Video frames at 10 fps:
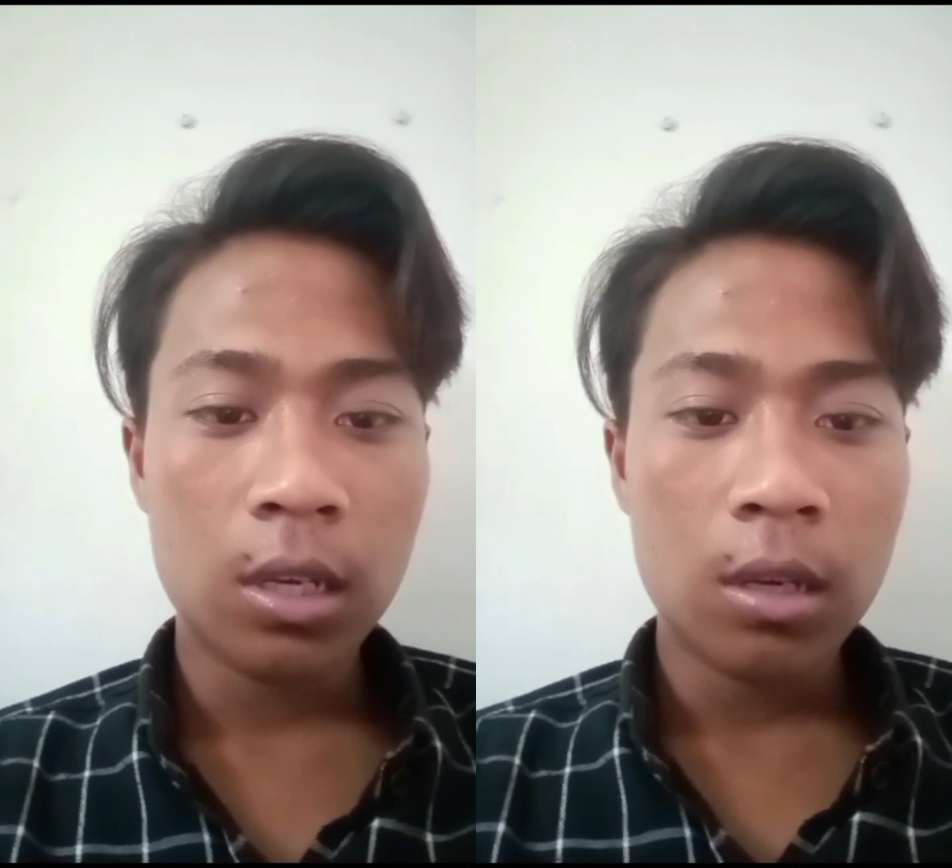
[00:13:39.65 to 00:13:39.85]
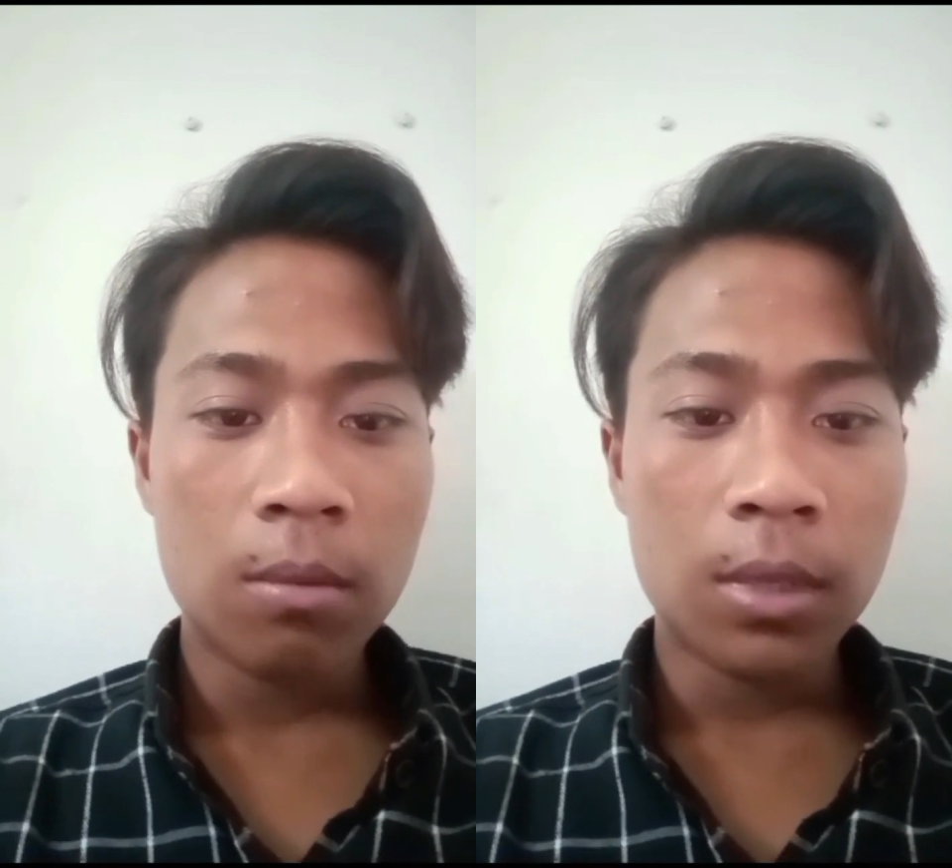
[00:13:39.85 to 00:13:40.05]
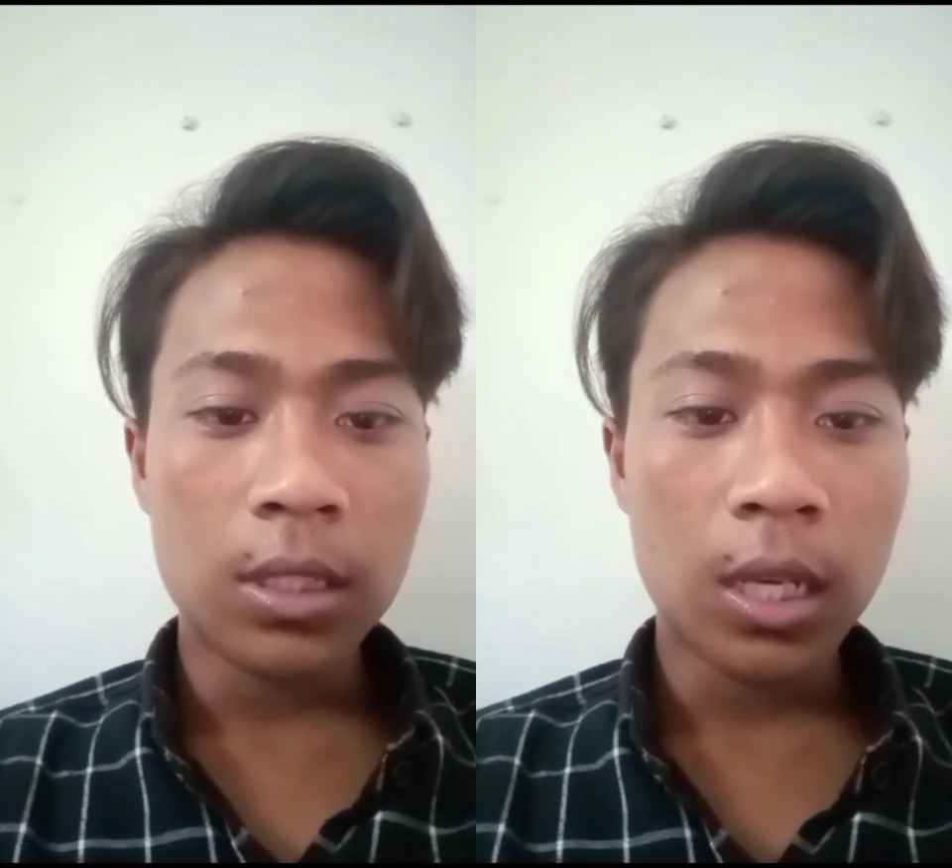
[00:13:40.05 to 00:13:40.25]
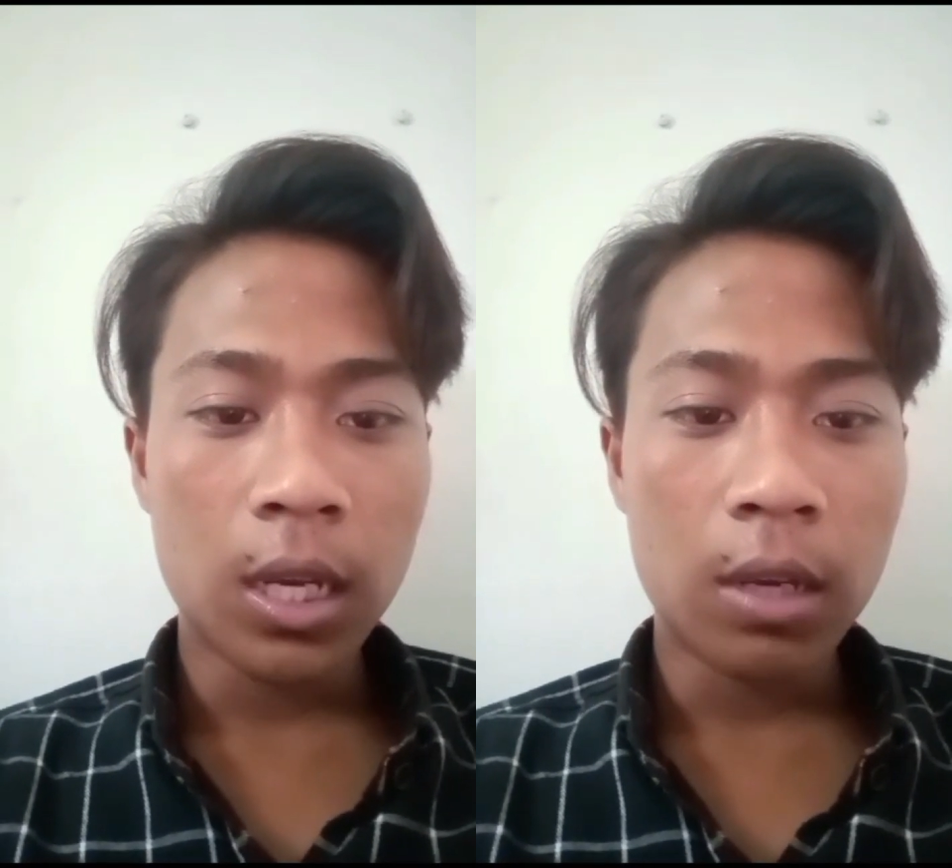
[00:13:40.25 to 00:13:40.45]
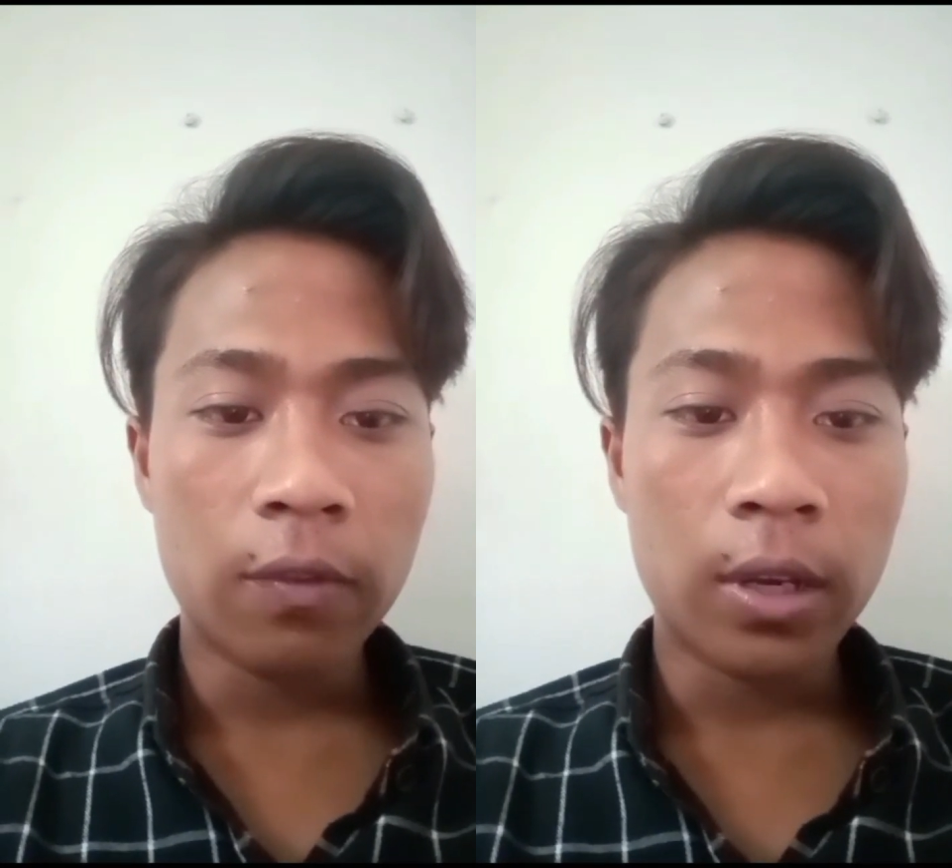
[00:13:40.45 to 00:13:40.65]
must
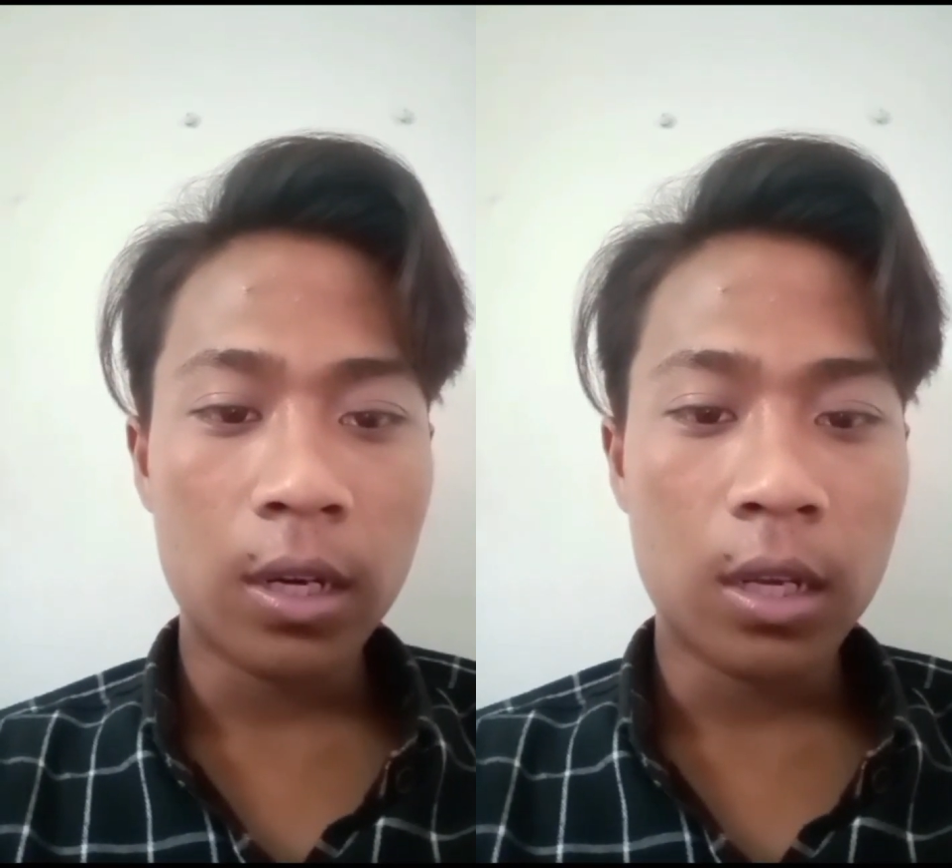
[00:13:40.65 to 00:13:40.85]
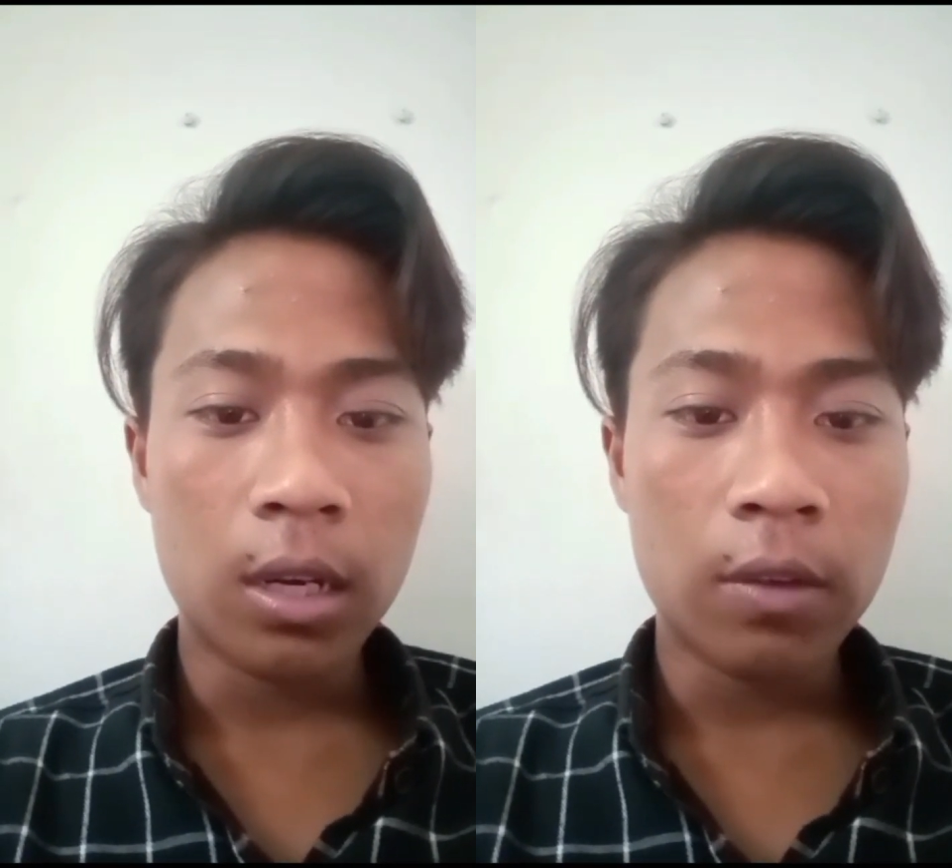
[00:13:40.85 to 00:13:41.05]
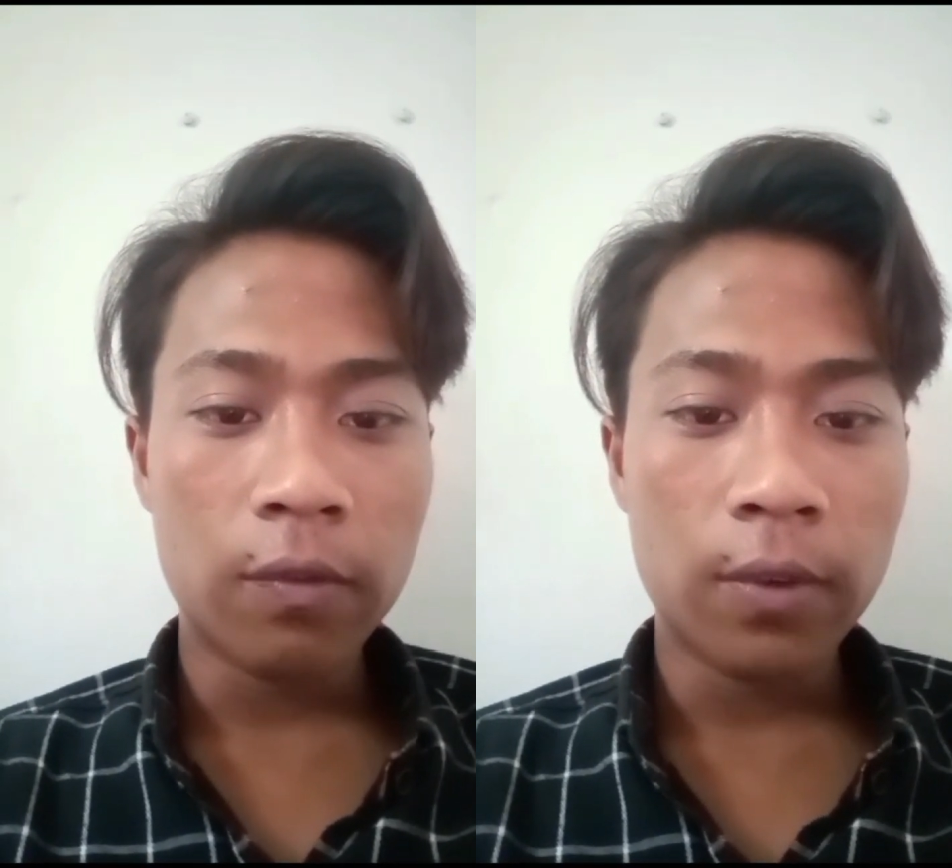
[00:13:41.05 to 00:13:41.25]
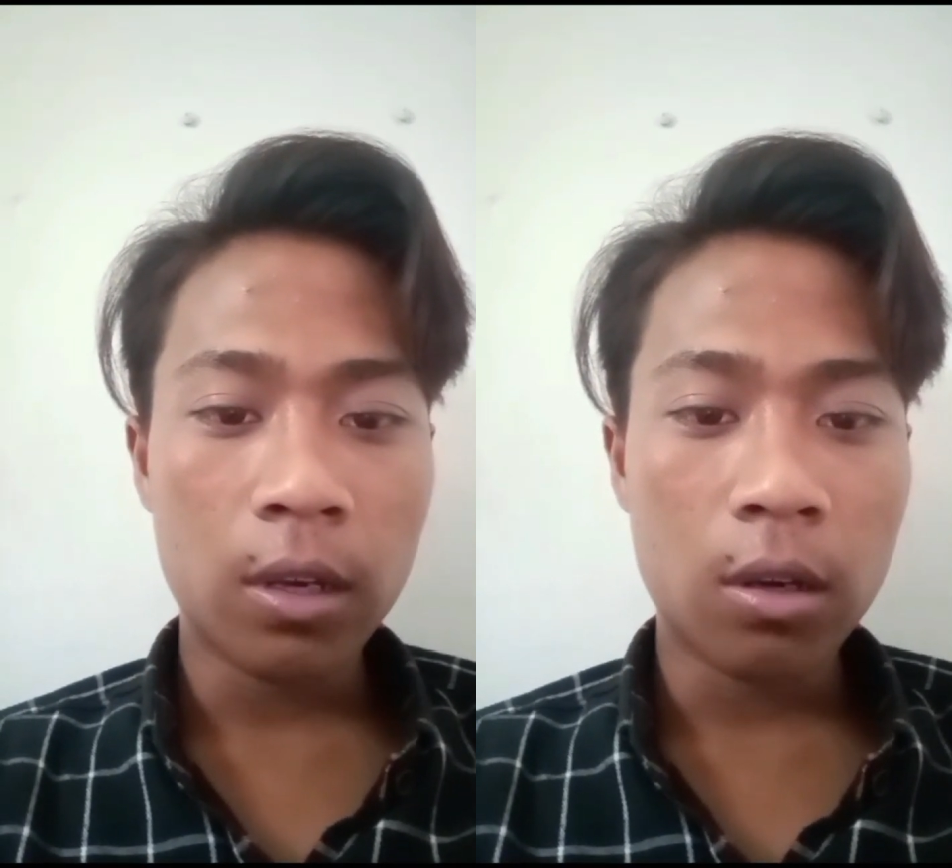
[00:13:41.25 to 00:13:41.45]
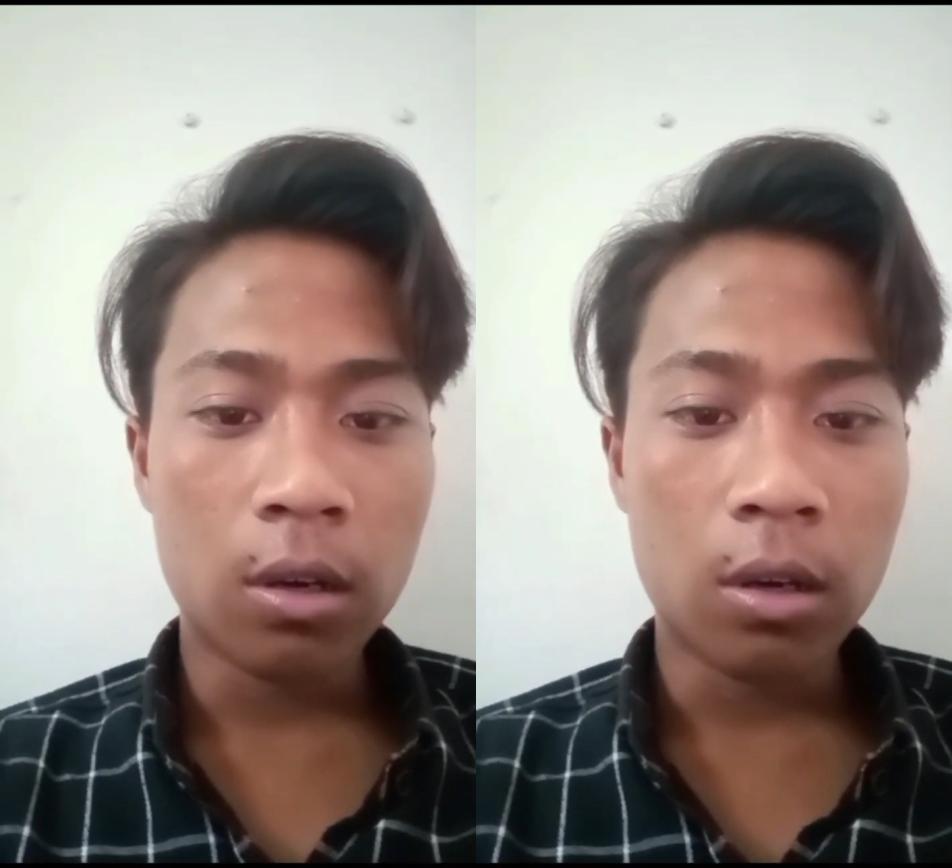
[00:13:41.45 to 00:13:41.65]
have had an effect
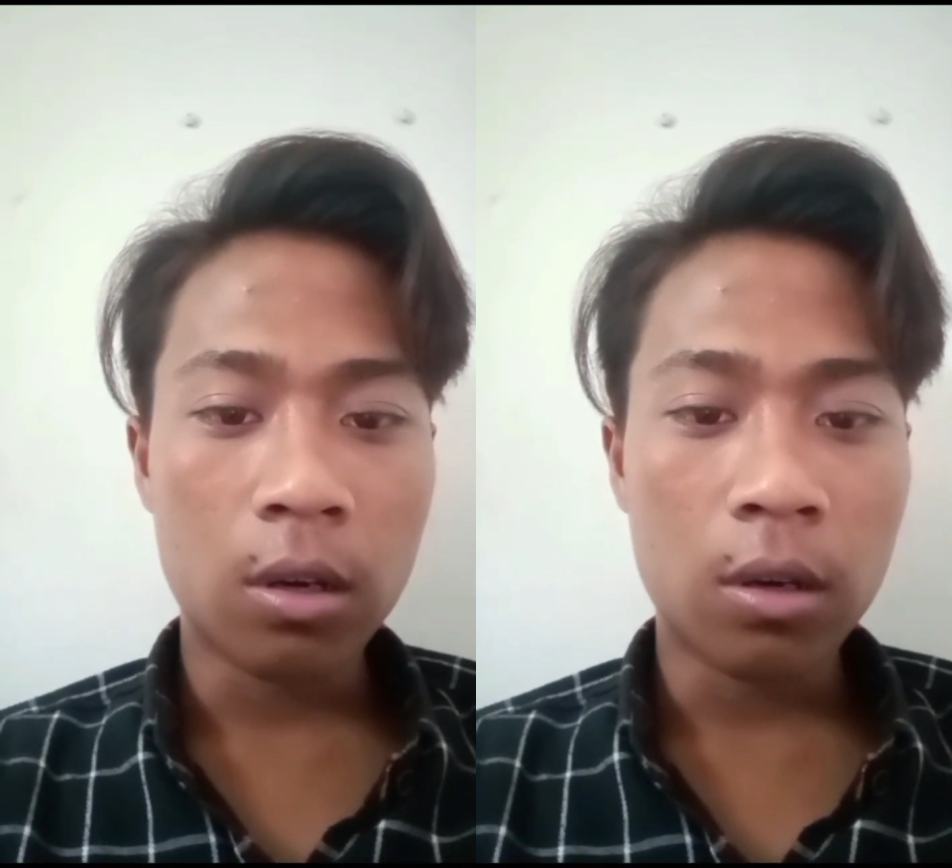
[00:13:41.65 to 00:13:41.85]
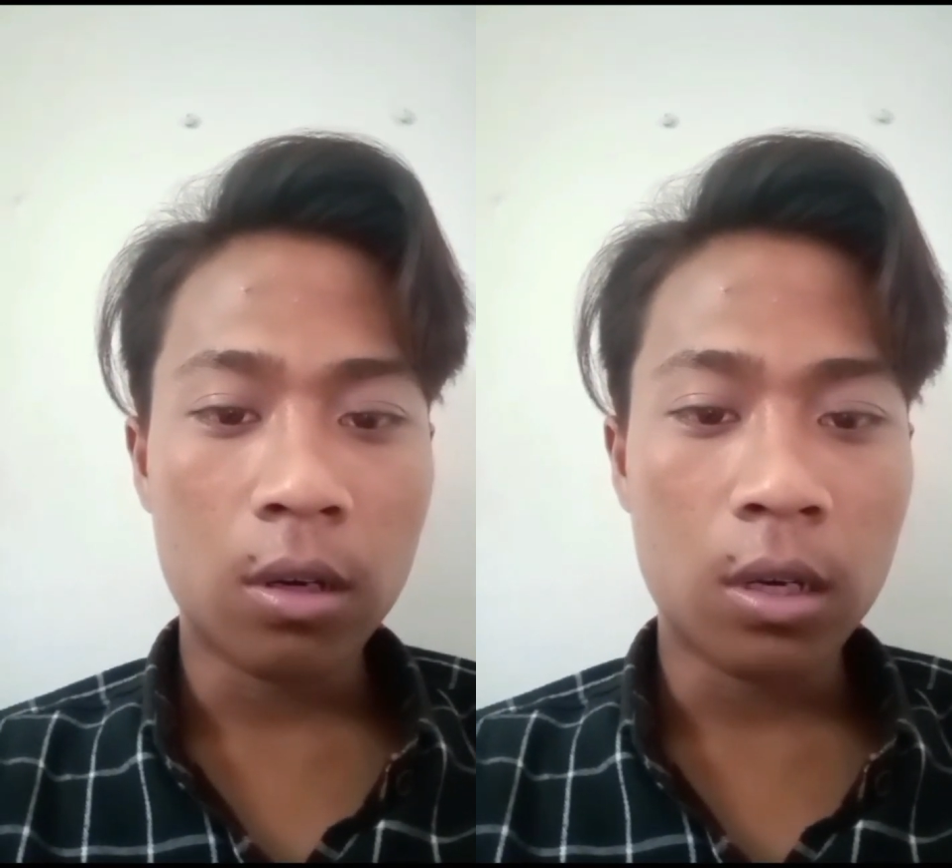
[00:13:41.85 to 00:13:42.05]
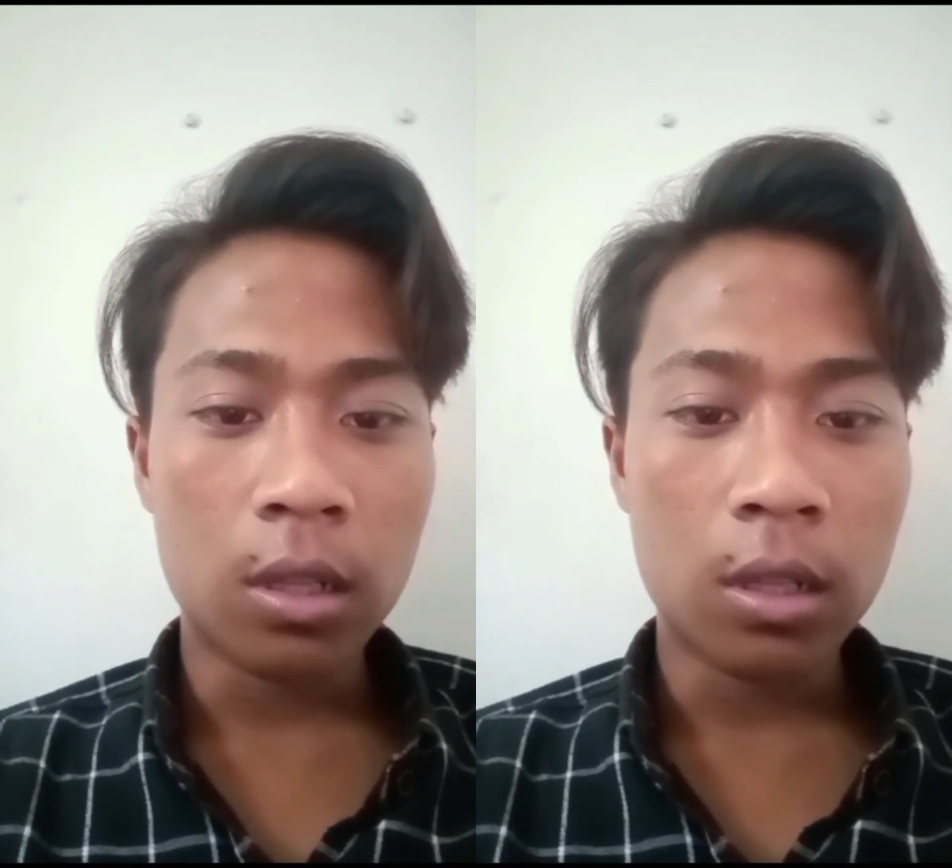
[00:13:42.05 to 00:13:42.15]
on